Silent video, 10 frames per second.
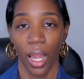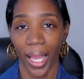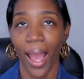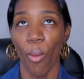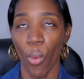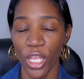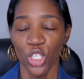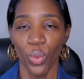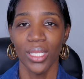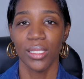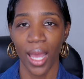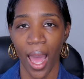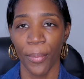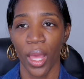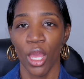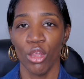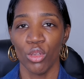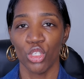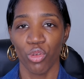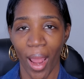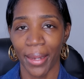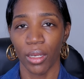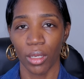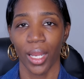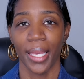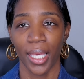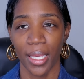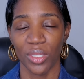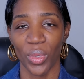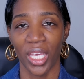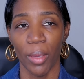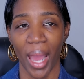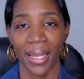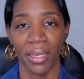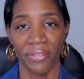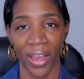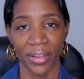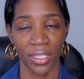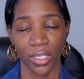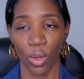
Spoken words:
Like, I wish we stopped trying to look like kids and we keep identifying ourselves.